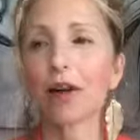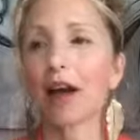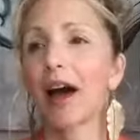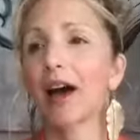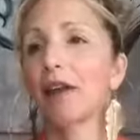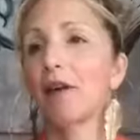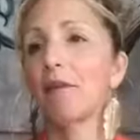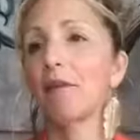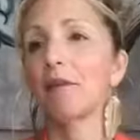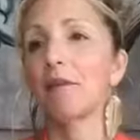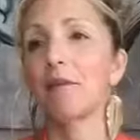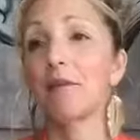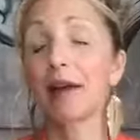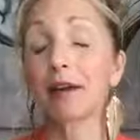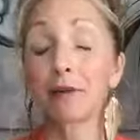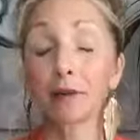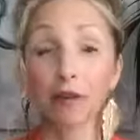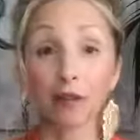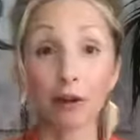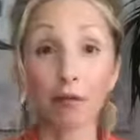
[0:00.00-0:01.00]
kind of
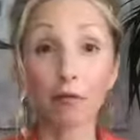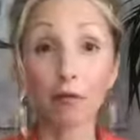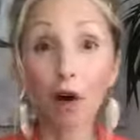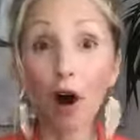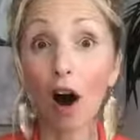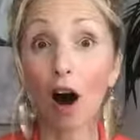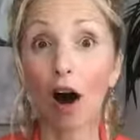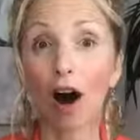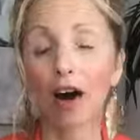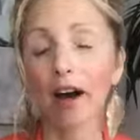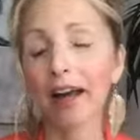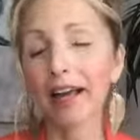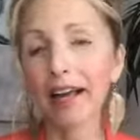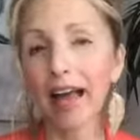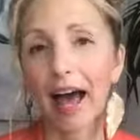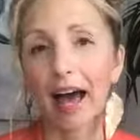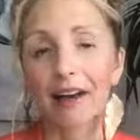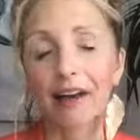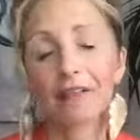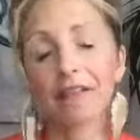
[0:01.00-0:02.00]
make yourself wrong
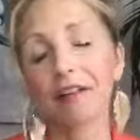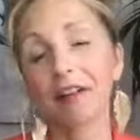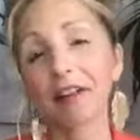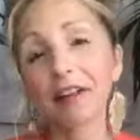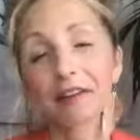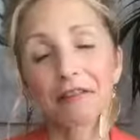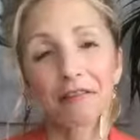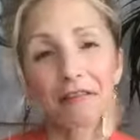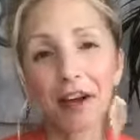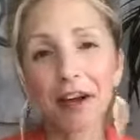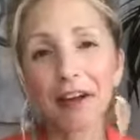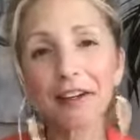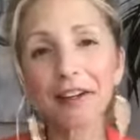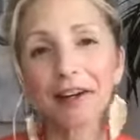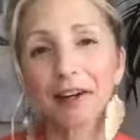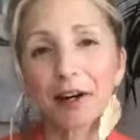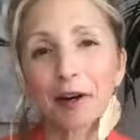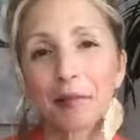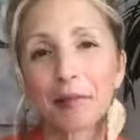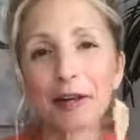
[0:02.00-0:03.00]
again and feel like a
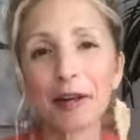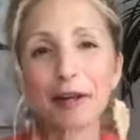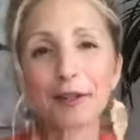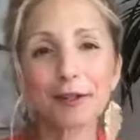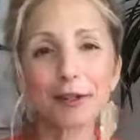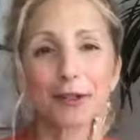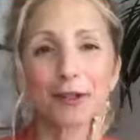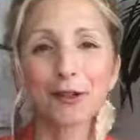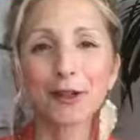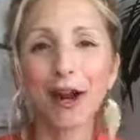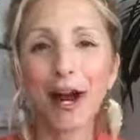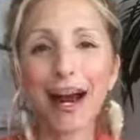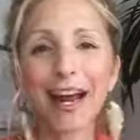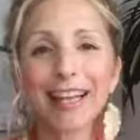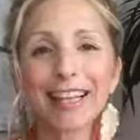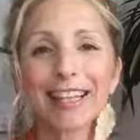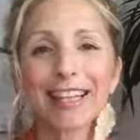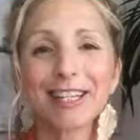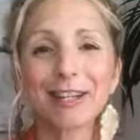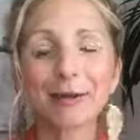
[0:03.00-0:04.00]
failure because you're
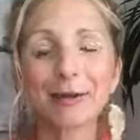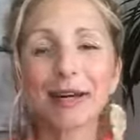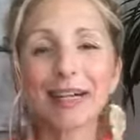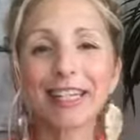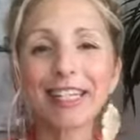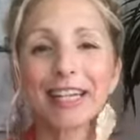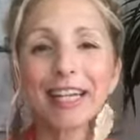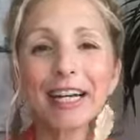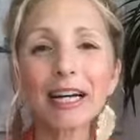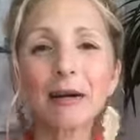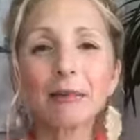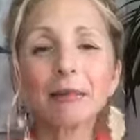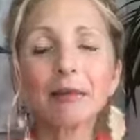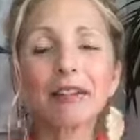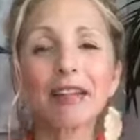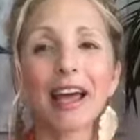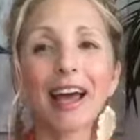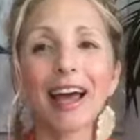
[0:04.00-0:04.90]
trying these quick tips